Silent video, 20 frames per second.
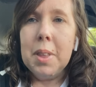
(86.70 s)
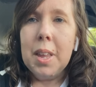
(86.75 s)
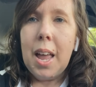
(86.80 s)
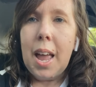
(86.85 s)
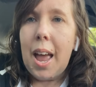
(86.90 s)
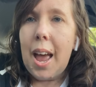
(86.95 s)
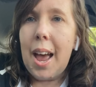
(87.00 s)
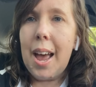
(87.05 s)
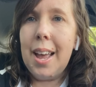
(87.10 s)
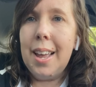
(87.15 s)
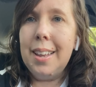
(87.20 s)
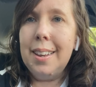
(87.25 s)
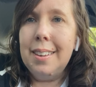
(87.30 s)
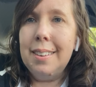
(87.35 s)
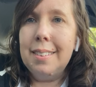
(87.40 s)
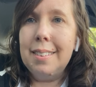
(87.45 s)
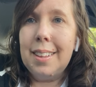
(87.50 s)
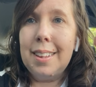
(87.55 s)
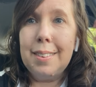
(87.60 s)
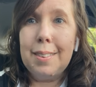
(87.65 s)

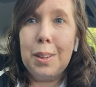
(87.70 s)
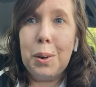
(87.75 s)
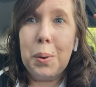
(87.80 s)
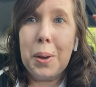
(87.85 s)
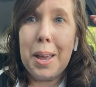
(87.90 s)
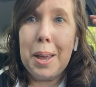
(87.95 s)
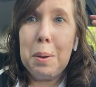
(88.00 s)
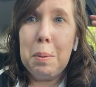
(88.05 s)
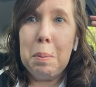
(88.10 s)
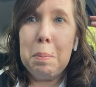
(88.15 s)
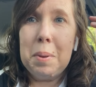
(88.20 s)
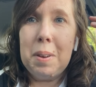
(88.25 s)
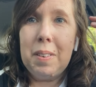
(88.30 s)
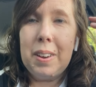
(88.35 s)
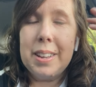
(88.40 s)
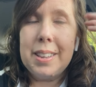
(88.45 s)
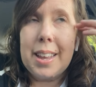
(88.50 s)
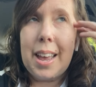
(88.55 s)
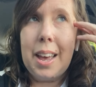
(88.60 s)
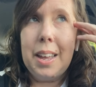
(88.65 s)
and they said, okay, we'll be
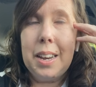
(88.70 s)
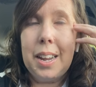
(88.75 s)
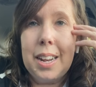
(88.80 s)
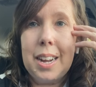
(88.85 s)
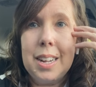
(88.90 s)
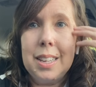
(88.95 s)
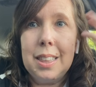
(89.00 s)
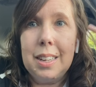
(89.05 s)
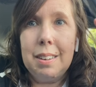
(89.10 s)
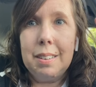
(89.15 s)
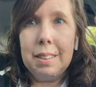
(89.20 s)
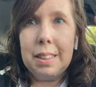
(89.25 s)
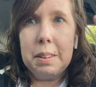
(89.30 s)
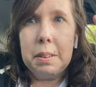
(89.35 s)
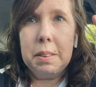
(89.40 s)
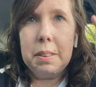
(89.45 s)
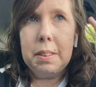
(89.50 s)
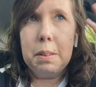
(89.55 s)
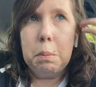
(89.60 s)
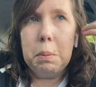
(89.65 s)
right down. I got there.
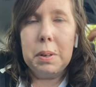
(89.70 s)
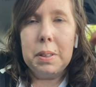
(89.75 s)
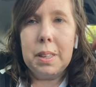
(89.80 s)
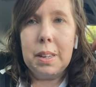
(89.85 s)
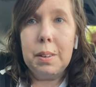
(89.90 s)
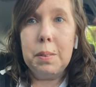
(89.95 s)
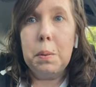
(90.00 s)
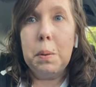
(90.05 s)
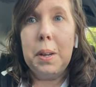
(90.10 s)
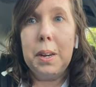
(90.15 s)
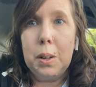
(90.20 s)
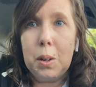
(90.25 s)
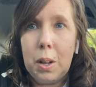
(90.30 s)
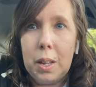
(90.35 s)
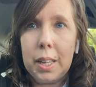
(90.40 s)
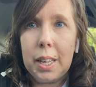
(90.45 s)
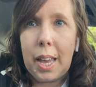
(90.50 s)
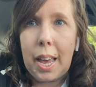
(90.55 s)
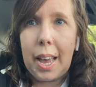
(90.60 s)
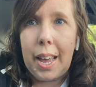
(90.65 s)
They still weren't there. So I had to
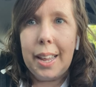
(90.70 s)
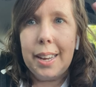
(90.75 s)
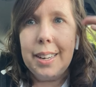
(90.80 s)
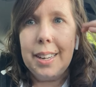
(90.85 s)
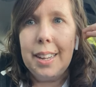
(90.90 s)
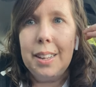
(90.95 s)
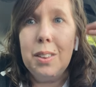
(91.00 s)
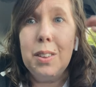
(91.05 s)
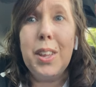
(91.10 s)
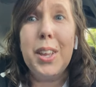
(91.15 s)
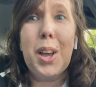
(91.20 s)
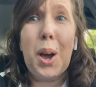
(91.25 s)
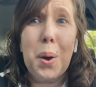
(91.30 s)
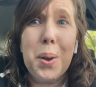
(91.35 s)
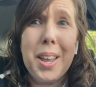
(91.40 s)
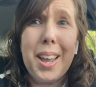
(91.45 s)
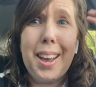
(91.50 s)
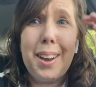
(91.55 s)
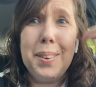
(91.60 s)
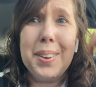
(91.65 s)
call again and they're like, oh
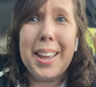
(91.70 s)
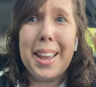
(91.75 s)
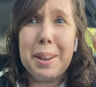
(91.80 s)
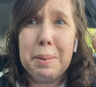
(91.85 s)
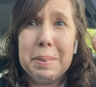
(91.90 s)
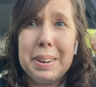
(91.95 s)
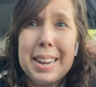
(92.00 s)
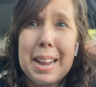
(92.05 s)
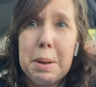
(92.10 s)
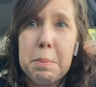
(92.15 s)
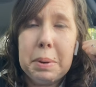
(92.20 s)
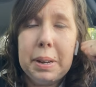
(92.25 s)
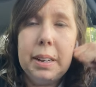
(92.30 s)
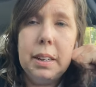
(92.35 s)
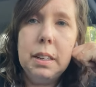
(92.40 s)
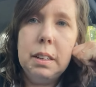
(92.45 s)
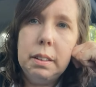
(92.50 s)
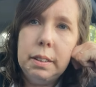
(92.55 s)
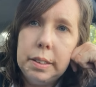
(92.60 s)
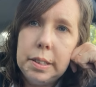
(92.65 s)
yeah, okay, we're
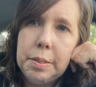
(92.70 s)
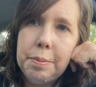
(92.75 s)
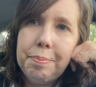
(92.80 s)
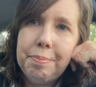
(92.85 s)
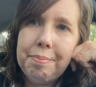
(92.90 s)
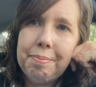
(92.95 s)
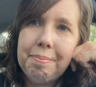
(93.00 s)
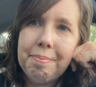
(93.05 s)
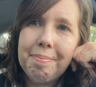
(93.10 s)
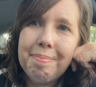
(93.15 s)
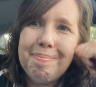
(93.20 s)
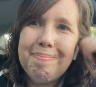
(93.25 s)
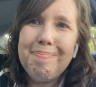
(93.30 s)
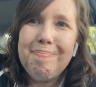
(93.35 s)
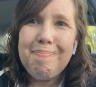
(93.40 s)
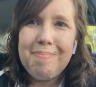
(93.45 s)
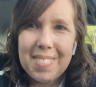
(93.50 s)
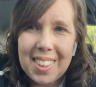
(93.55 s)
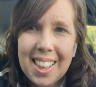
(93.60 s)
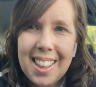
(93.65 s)
coming.
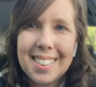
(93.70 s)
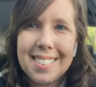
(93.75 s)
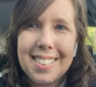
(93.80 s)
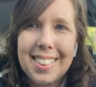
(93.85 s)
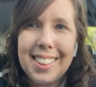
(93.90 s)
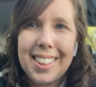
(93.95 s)
Still